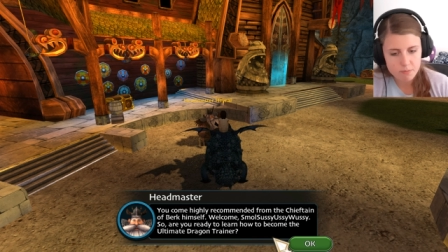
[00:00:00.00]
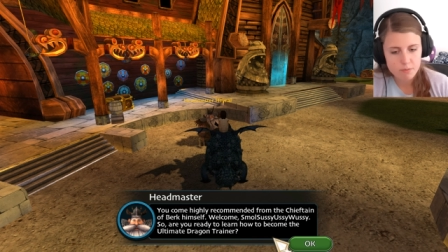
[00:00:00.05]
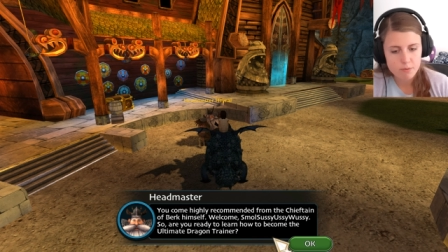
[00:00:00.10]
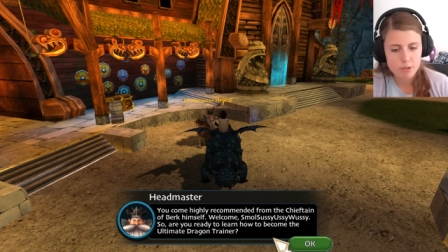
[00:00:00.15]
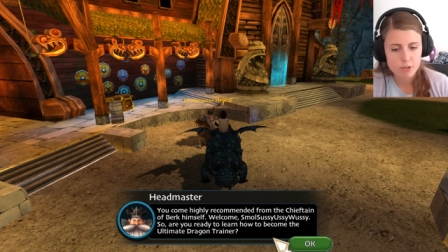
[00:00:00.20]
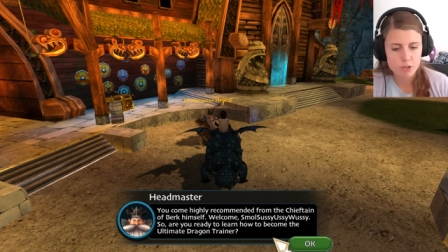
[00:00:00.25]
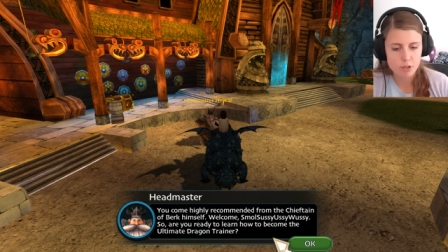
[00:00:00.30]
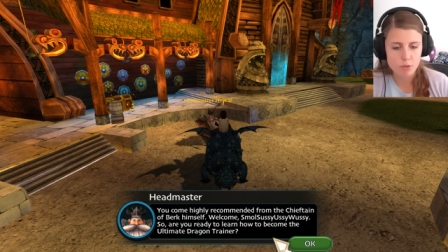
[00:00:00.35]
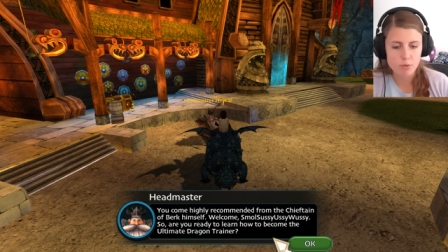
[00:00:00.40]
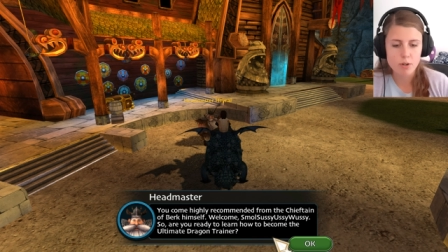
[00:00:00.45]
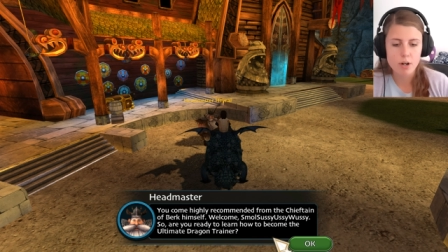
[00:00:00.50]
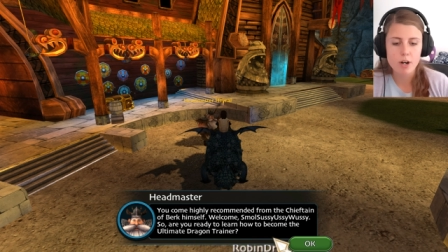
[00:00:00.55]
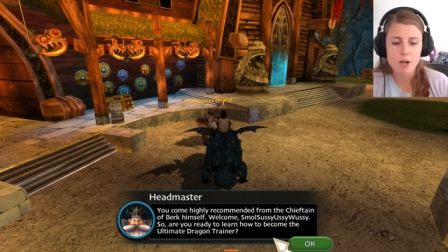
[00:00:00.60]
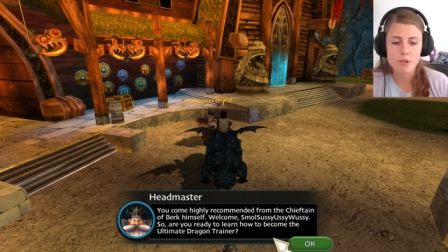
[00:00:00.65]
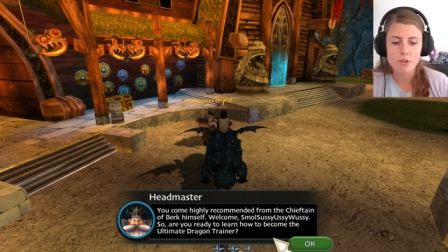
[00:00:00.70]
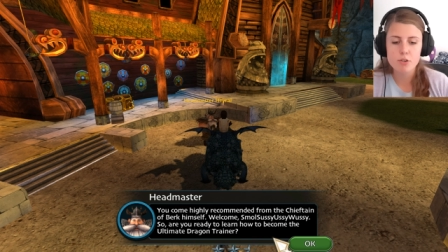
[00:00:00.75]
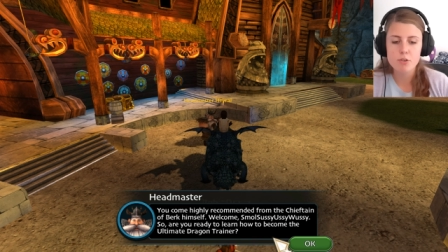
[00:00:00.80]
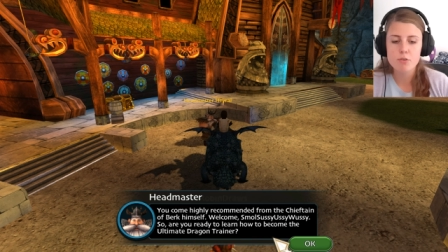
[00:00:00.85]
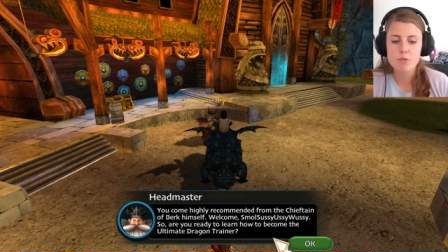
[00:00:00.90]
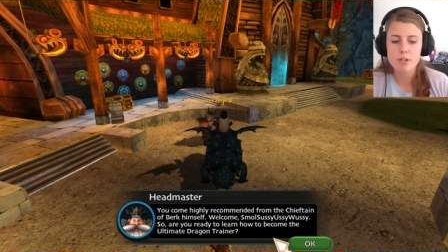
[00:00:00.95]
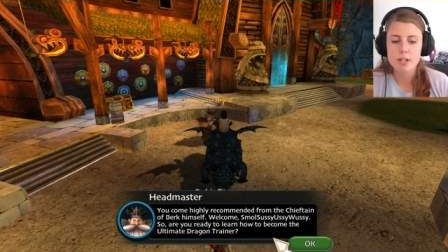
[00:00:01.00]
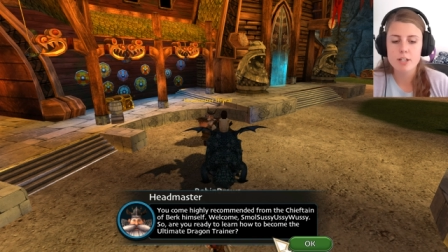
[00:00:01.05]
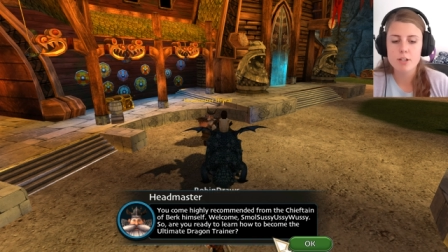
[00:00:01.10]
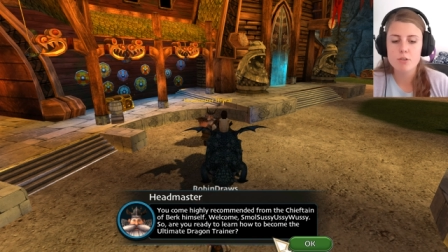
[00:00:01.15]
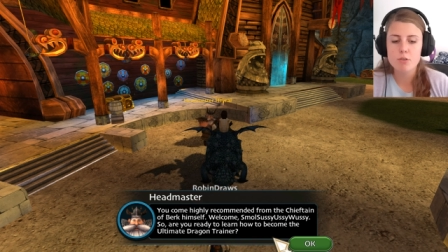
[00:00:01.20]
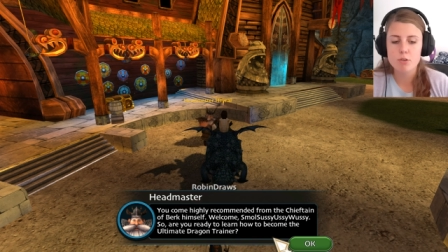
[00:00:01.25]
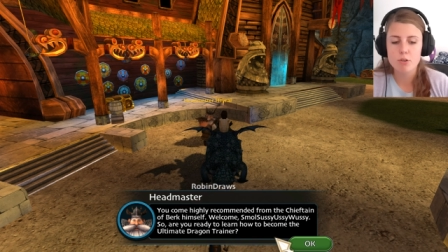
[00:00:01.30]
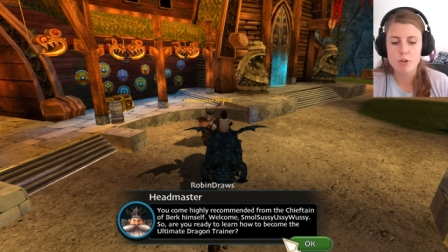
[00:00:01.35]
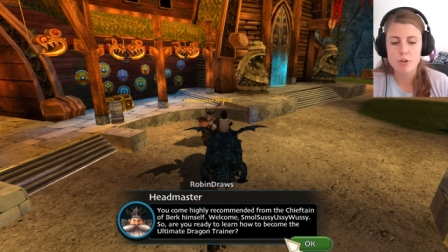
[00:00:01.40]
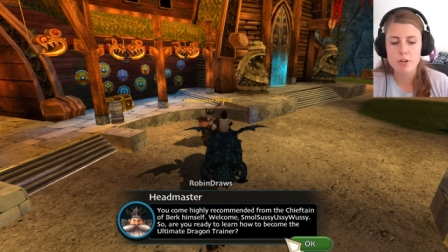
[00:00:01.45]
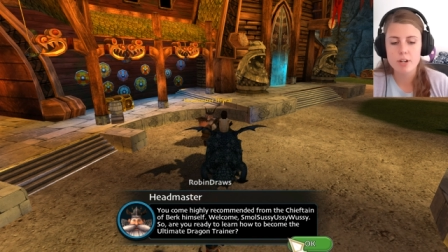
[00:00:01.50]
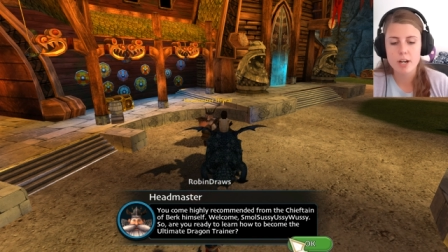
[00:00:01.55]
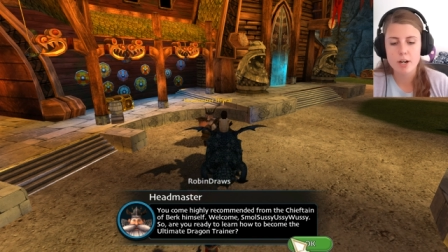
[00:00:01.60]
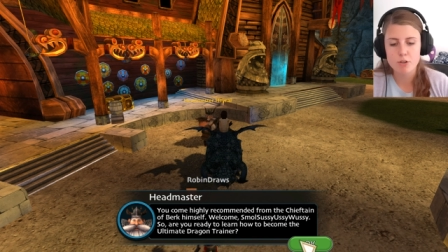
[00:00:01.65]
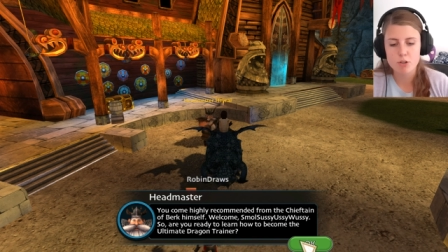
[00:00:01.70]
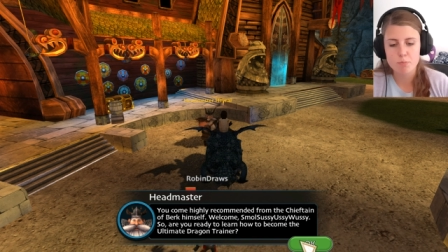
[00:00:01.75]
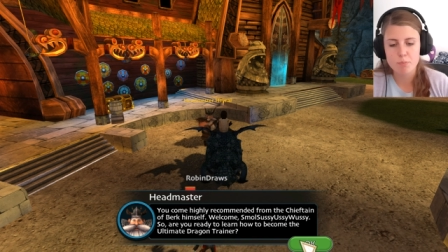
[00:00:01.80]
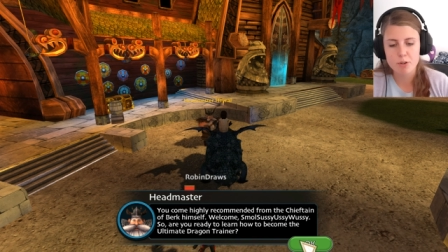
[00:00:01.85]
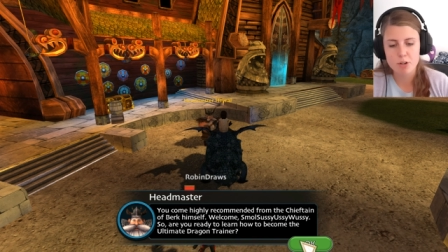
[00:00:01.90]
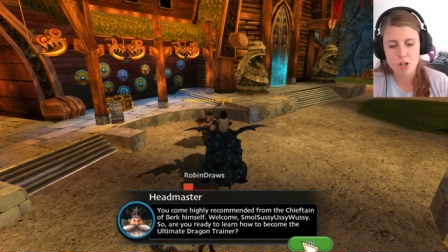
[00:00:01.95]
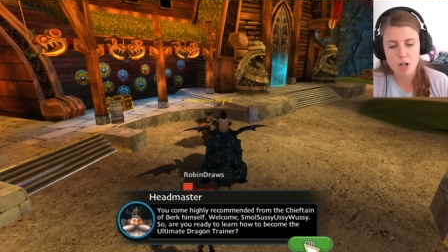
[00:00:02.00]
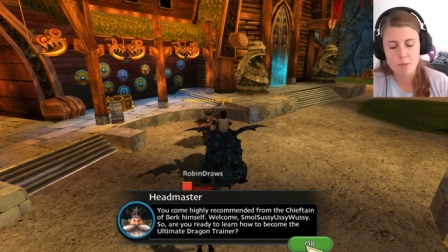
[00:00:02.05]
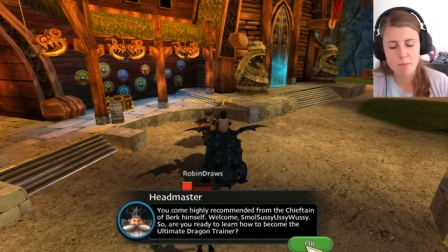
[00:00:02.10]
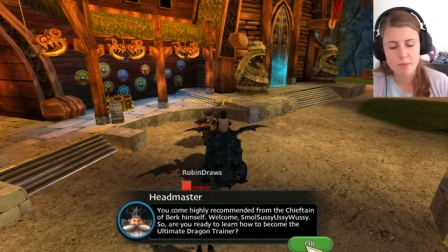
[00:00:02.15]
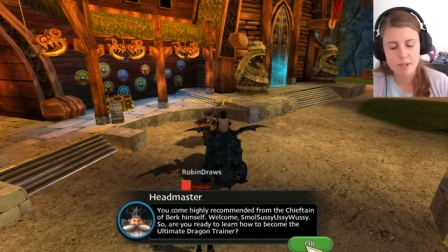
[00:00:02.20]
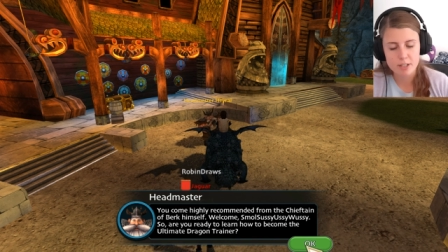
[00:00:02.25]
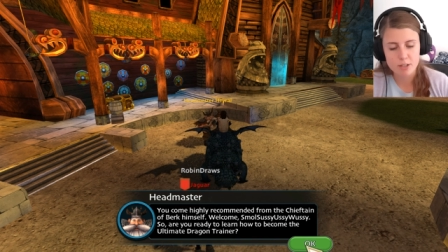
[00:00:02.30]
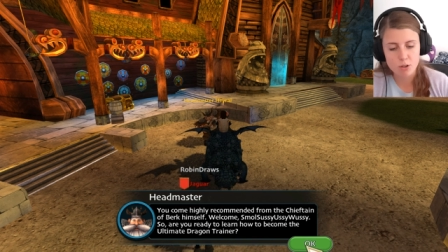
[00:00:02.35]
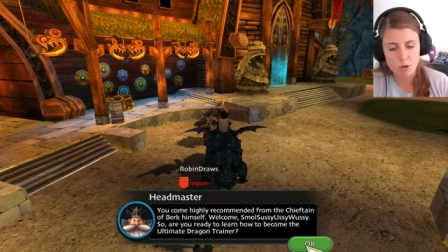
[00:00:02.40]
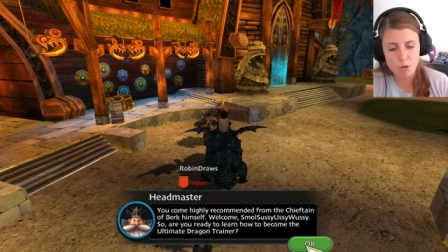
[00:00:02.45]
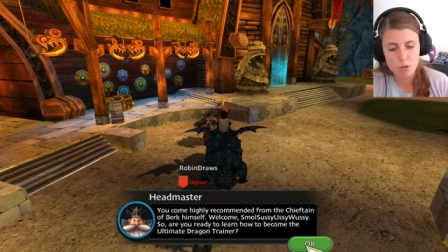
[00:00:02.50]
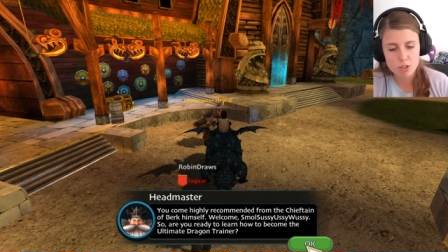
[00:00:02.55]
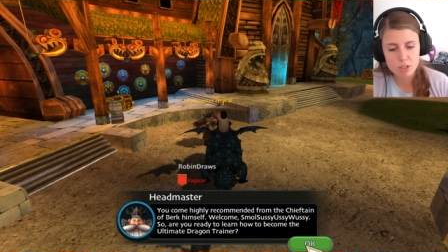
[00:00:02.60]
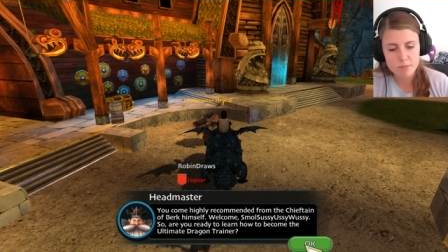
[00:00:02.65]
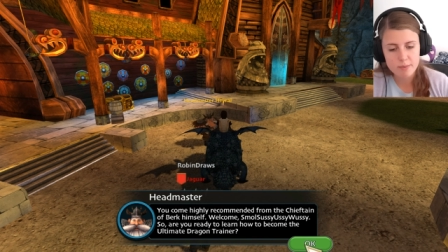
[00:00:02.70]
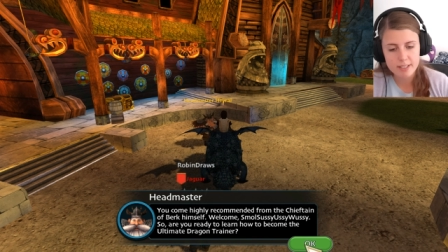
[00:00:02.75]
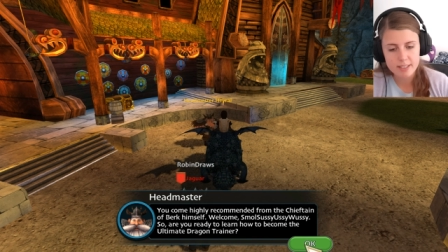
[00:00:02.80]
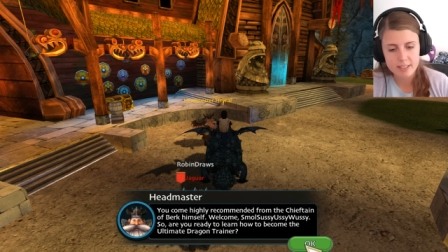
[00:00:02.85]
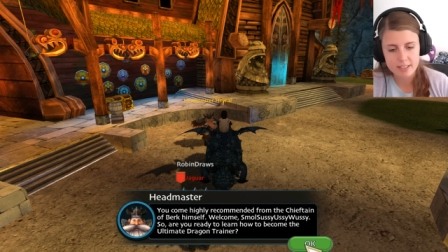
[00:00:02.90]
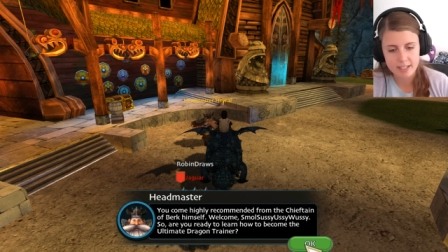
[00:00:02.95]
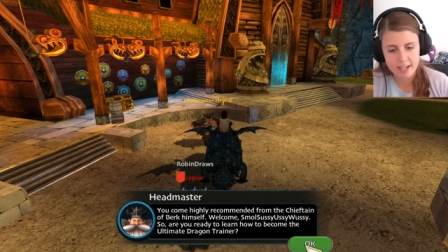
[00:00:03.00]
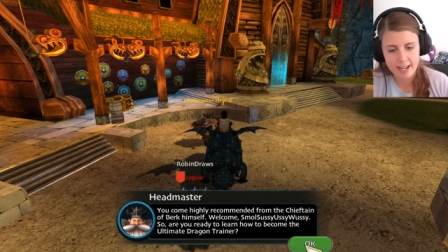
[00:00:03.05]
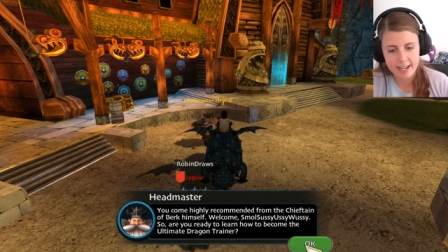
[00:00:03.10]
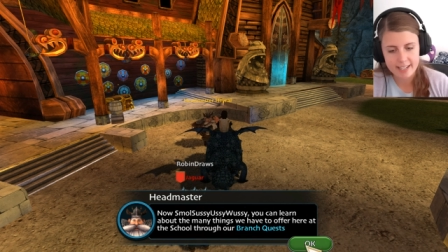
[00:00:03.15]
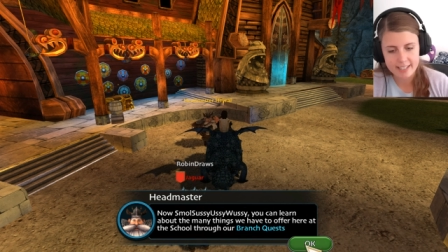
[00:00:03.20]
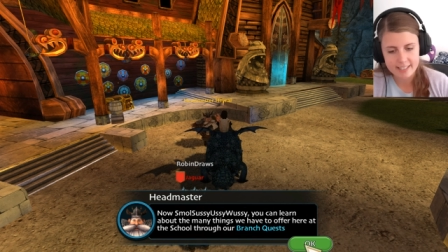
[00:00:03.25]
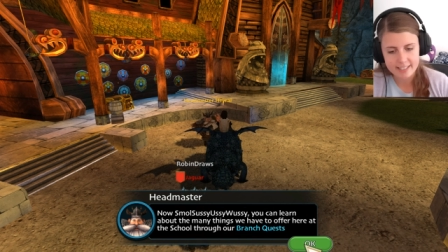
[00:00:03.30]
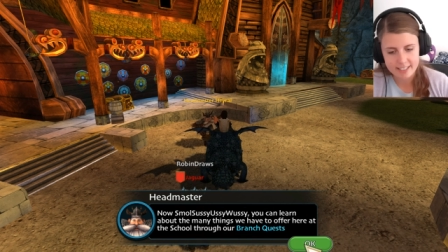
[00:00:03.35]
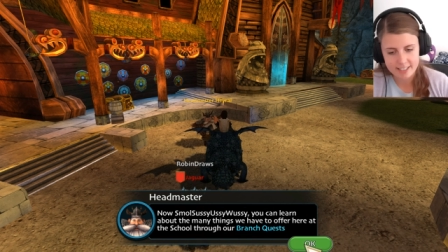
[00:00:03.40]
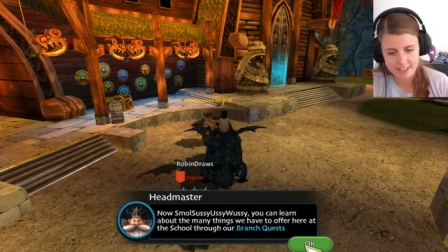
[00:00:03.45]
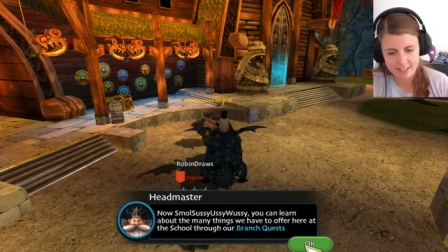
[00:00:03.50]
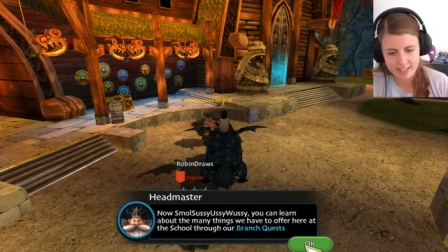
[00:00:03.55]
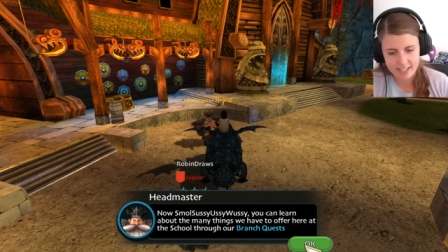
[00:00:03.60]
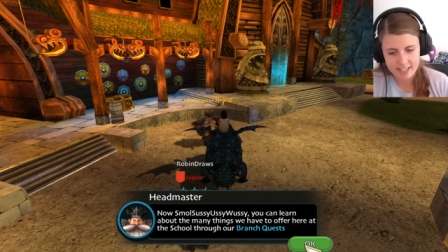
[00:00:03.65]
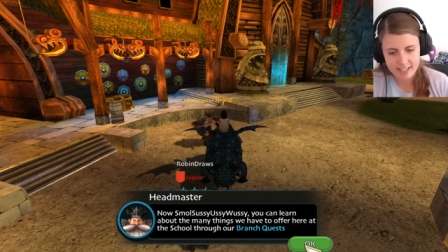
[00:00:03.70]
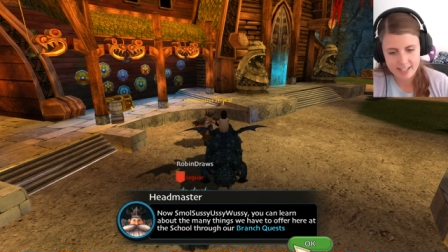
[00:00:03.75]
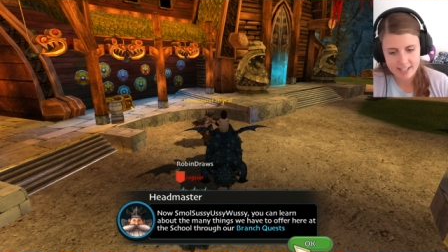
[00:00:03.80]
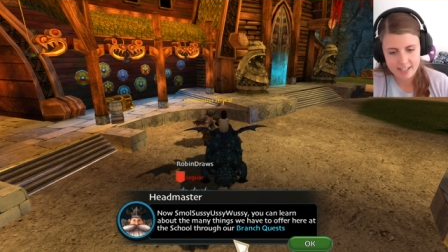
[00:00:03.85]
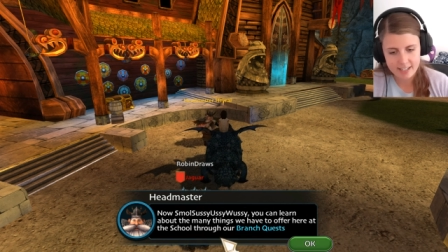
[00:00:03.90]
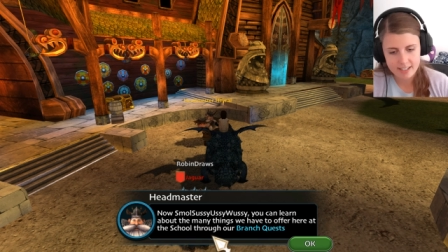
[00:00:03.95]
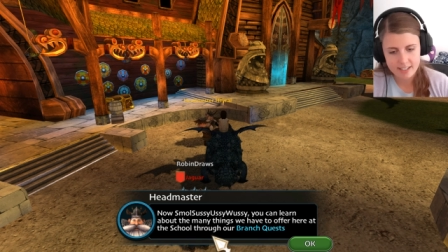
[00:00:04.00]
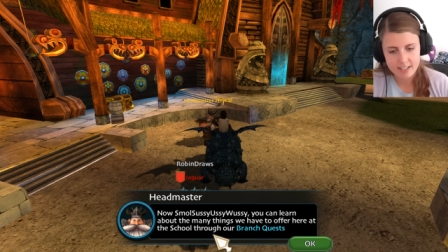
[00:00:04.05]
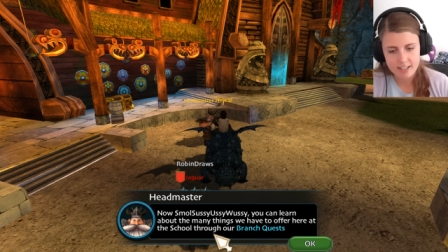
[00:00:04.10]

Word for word: So, are you ready to learn how to become the ultimate dragon trainer?